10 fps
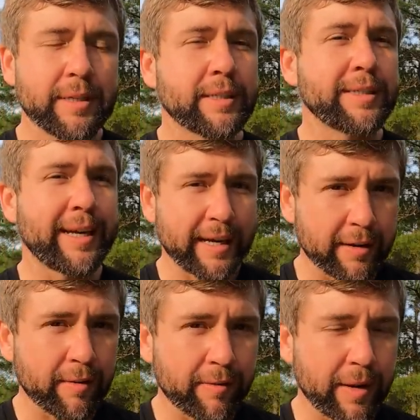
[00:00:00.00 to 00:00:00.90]
and to take
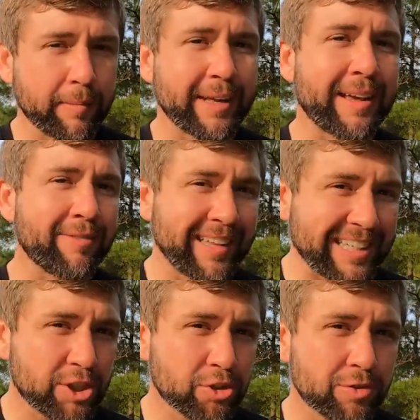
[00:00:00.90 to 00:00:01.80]
care of our family and have
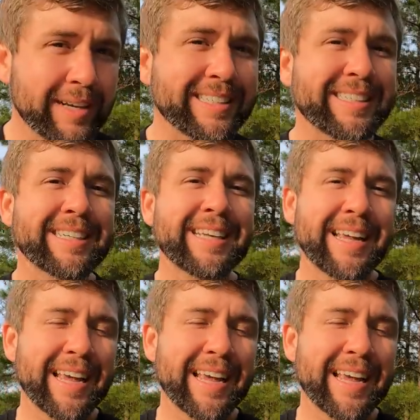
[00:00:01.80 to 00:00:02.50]
less stress